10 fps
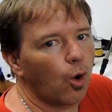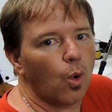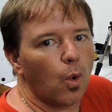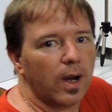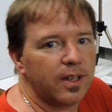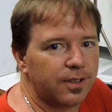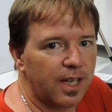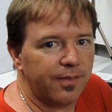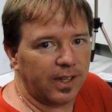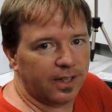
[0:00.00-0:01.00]
always
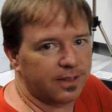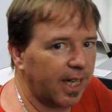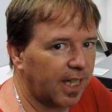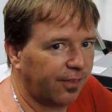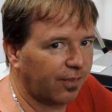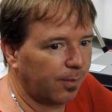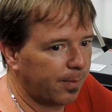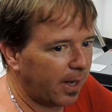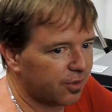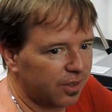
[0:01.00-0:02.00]
giving and taking from the
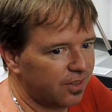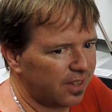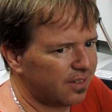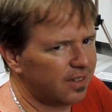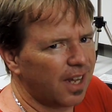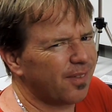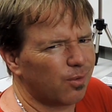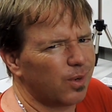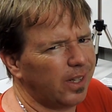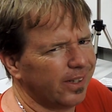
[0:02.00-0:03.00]
batteries. There's never
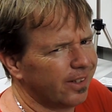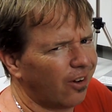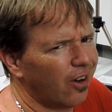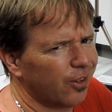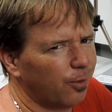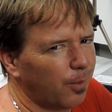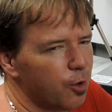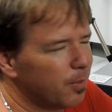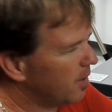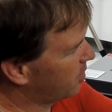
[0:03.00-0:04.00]
really an idle
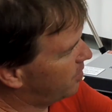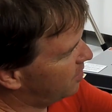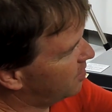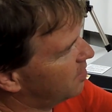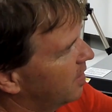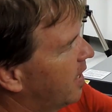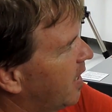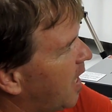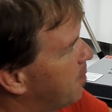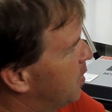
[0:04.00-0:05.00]
moment. So this isn't going to
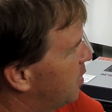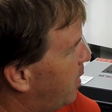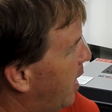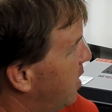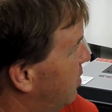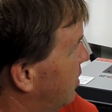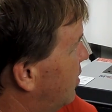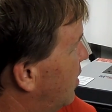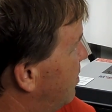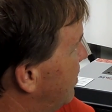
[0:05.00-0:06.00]
come into play all the
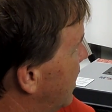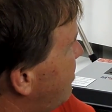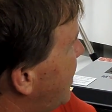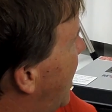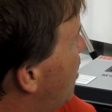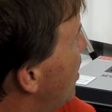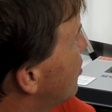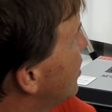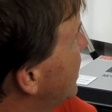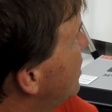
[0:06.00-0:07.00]
time.
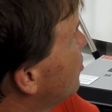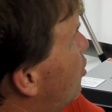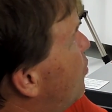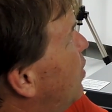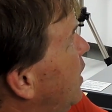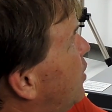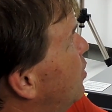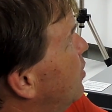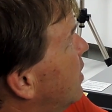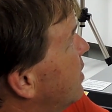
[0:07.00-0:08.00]
However, it is awfully
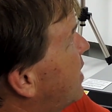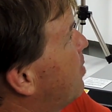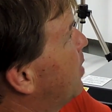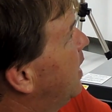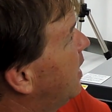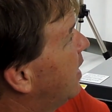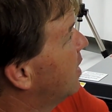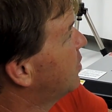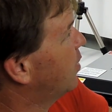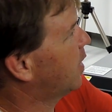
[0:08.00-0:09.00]
cool that it's happening now,
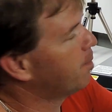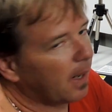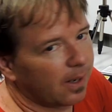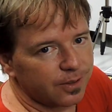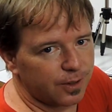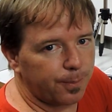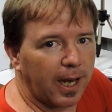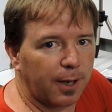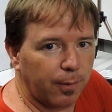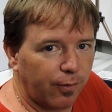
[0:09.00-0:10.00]
so I can balance the
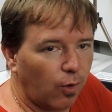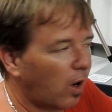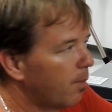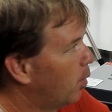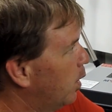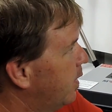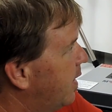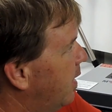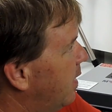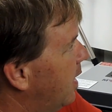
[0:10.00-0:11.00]
pack before I put it
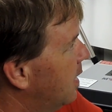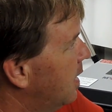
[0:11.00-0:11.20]
down there.